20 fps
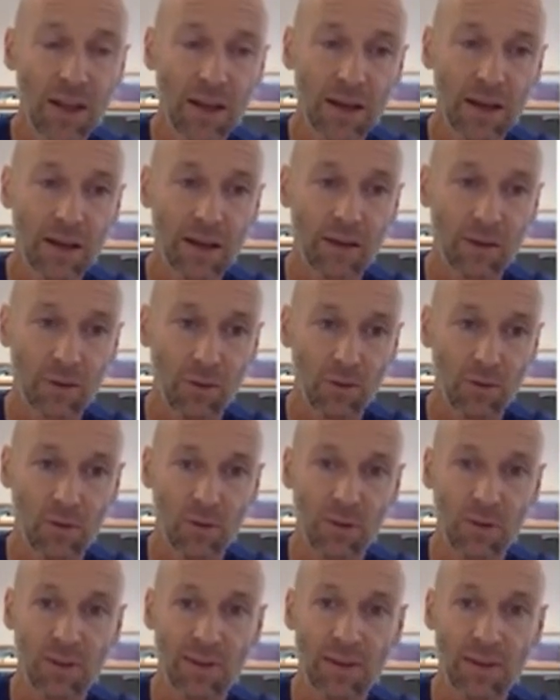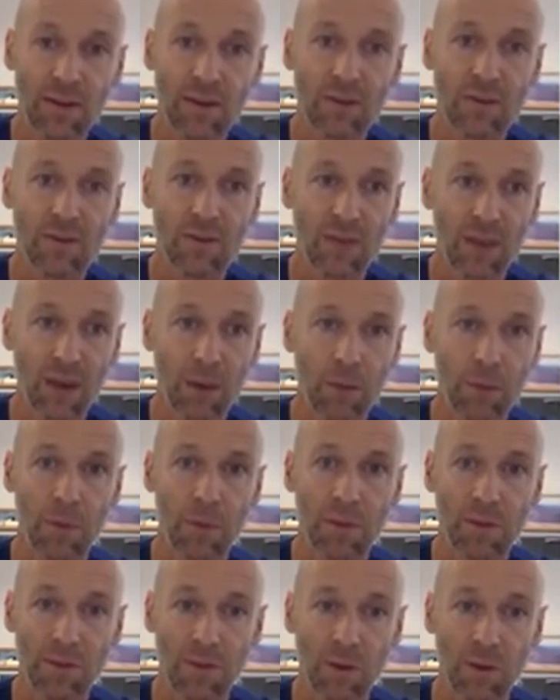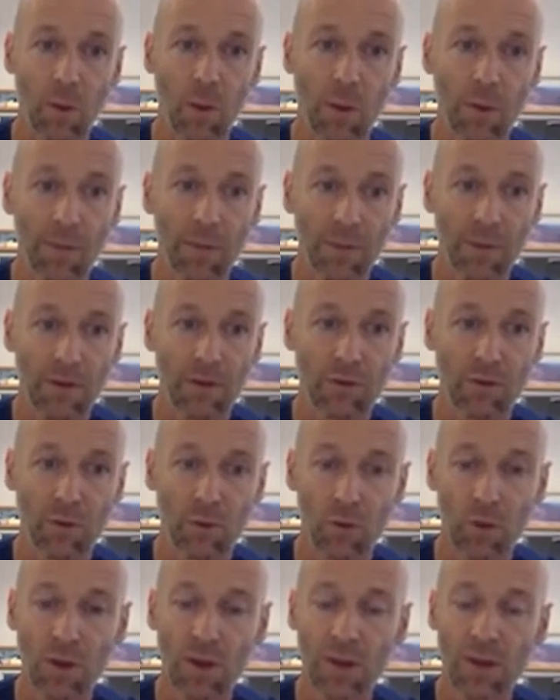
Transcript: there's also the tiered therapy, tier 1, tier 2,